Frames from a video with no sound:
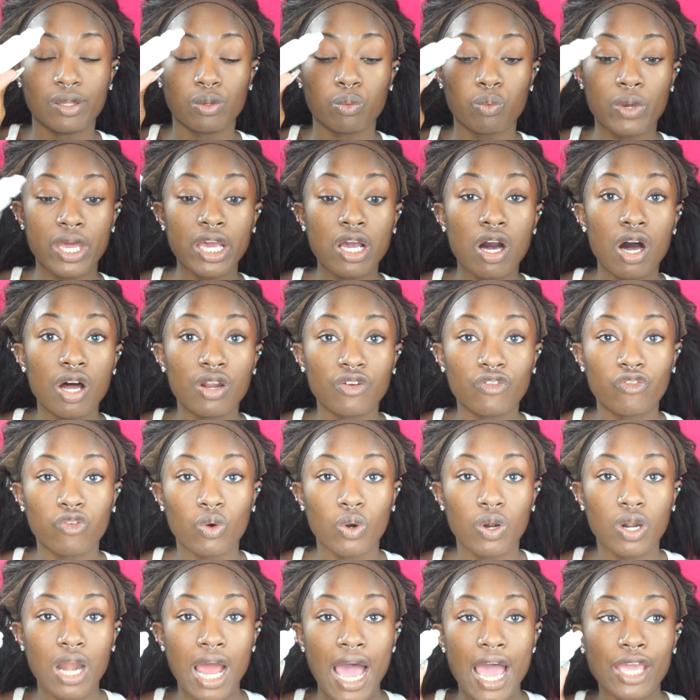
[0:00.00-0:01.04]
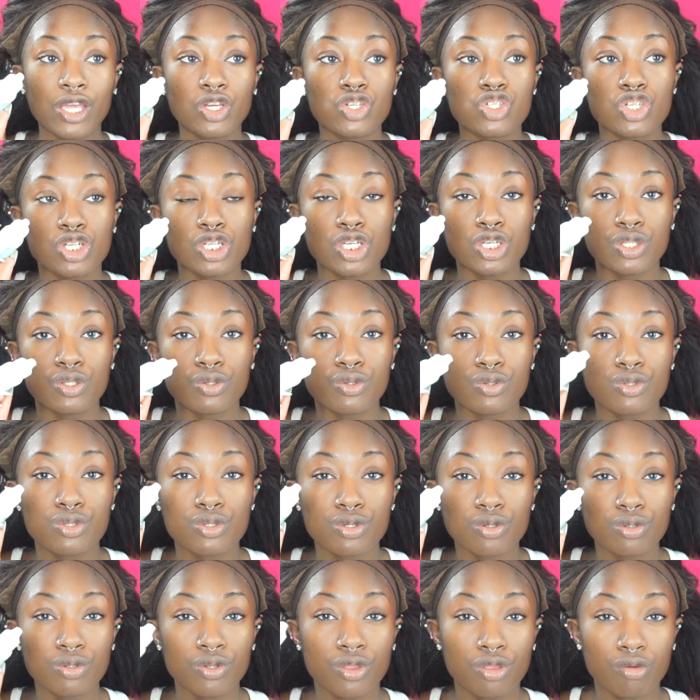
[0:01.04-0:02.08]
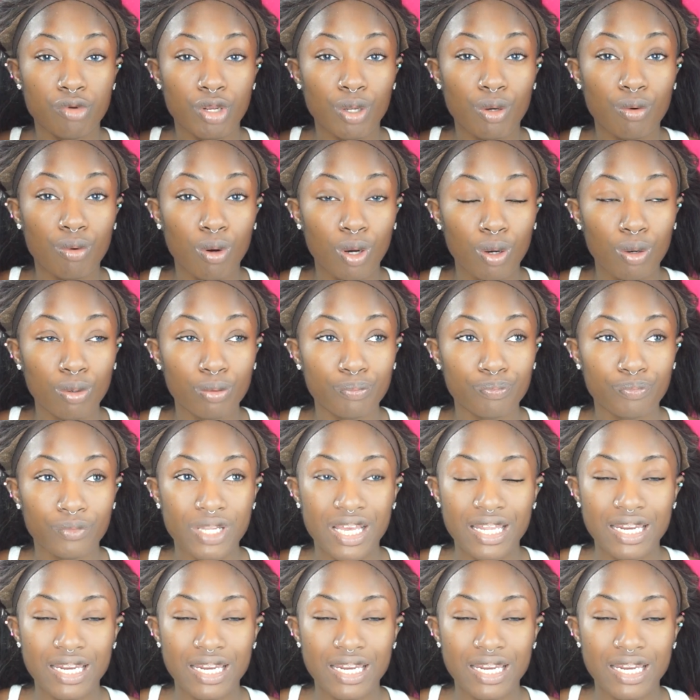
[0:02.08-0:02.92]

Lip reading: wig on for, I usually do 2 to 3 coat,